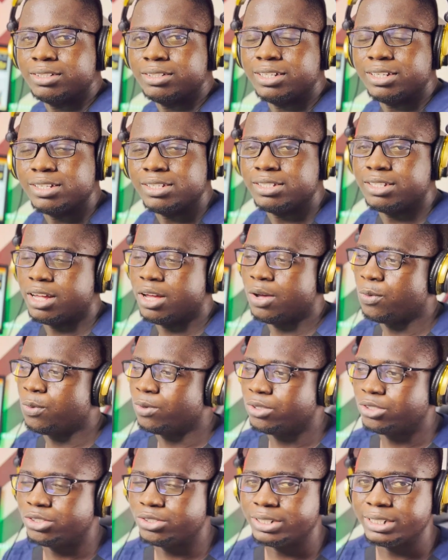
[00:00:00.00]
Then you start
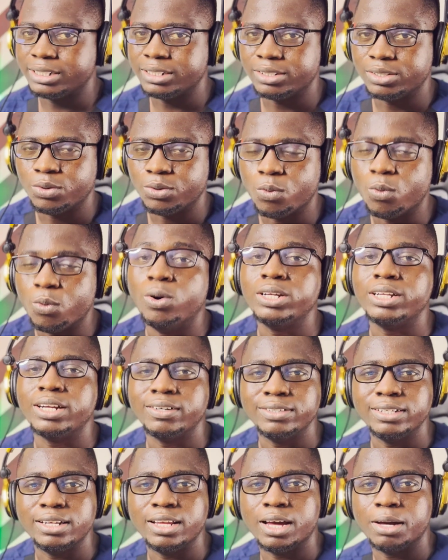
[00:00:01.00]
wondering what
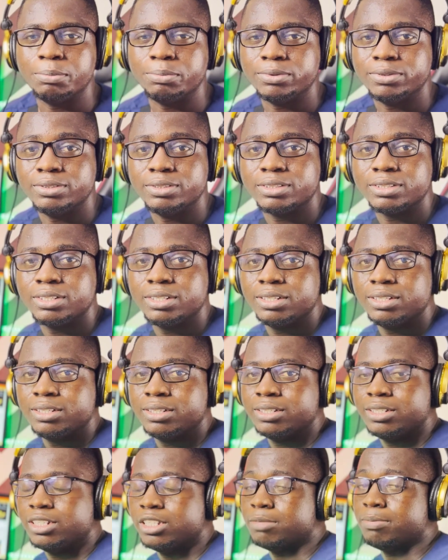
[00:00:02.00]
really happened.
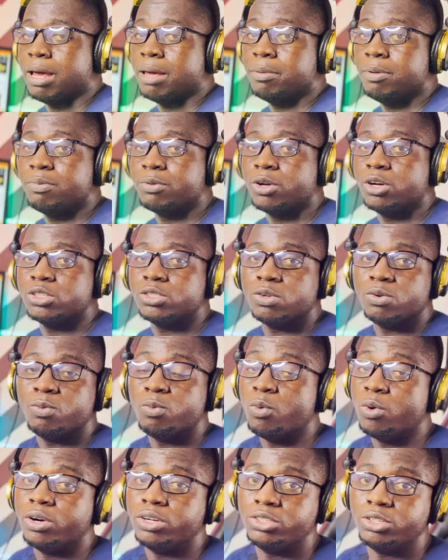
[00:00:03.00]
It might be because of
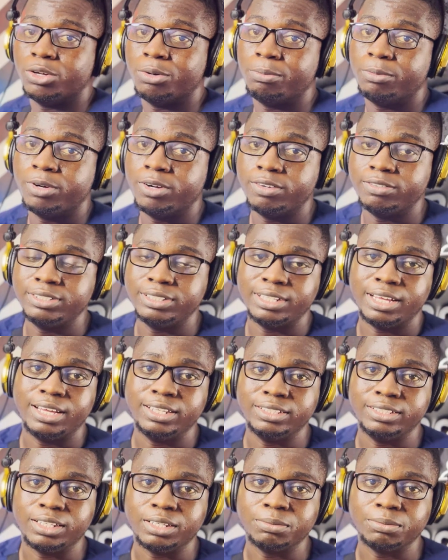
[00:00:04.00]
one or more of these
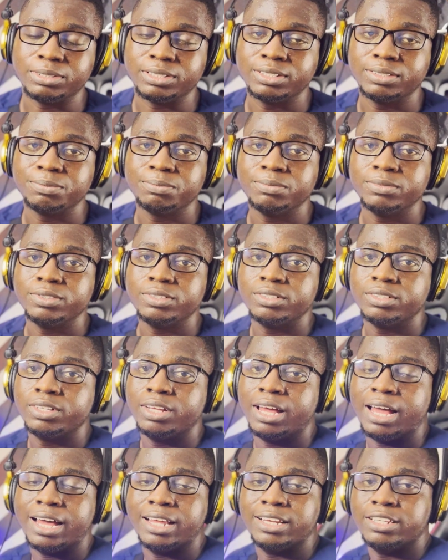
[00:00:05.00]
items.
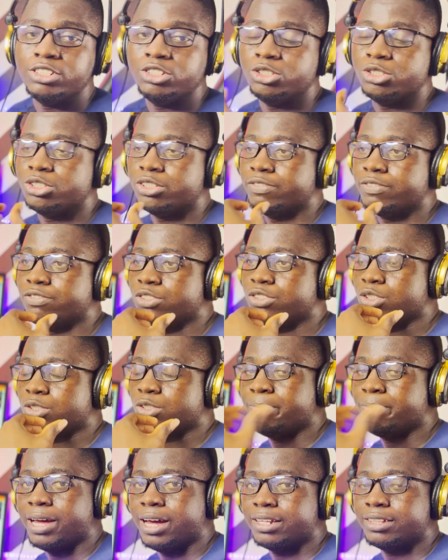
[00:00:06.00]
And you should
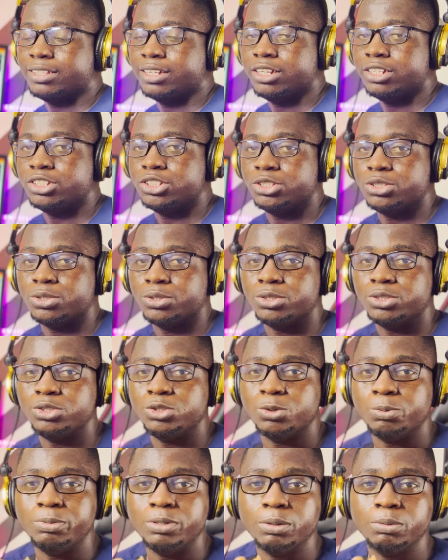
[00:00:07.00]
pay attention. You'll
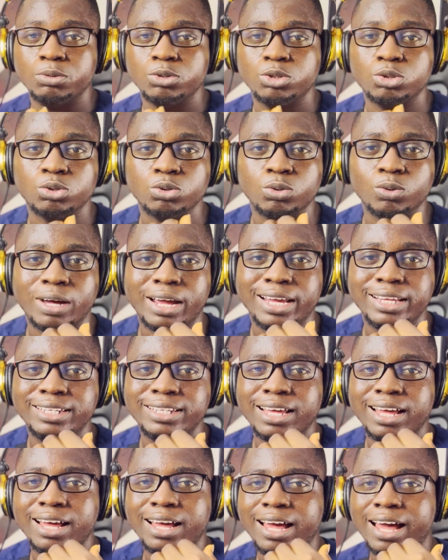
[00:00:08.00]
be able to
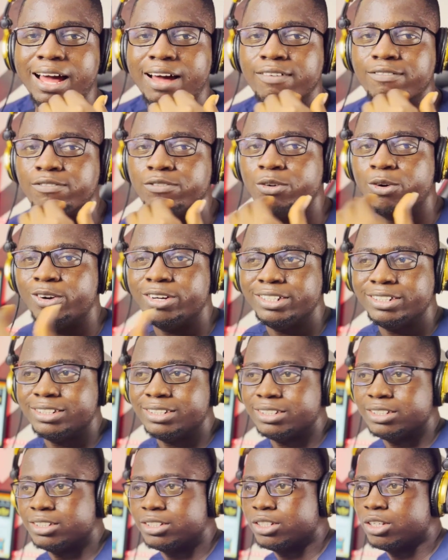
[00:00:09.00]
either avoid
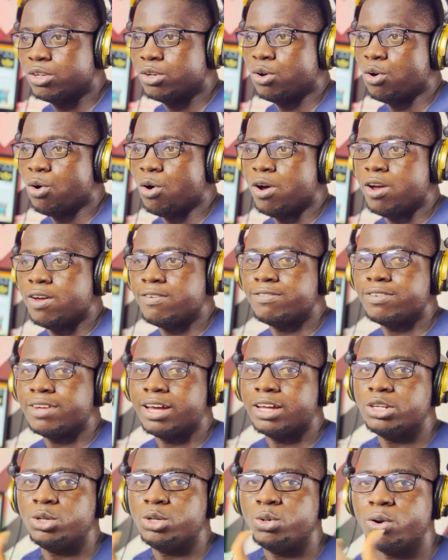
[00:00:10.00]
this, or if you are
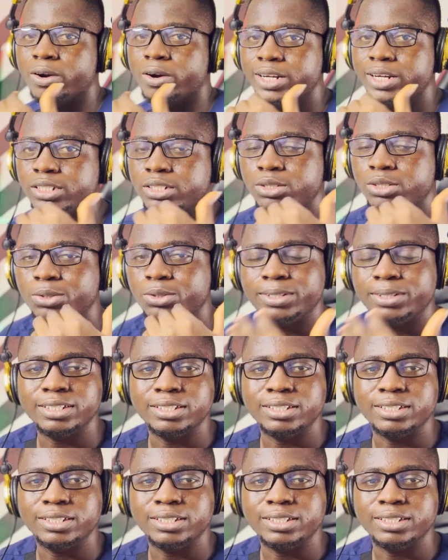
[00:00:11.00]
already doing